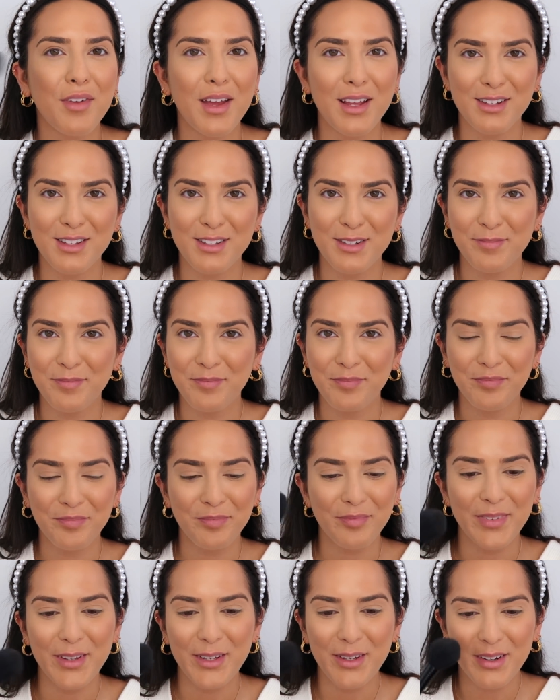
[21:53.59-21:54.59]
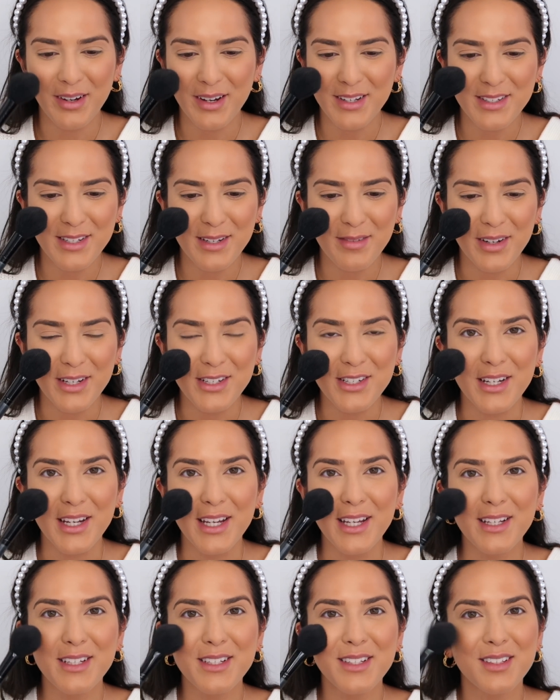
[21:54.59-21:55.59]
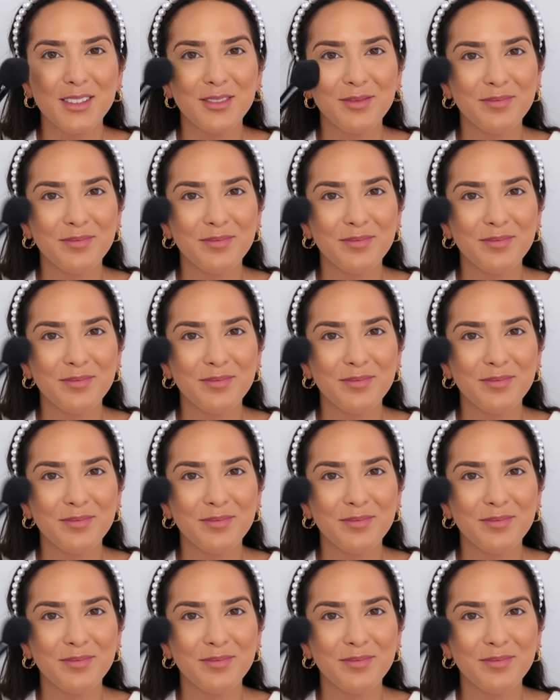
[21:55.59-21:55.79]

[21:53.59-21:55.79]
fits. Can you guys see my cheeks?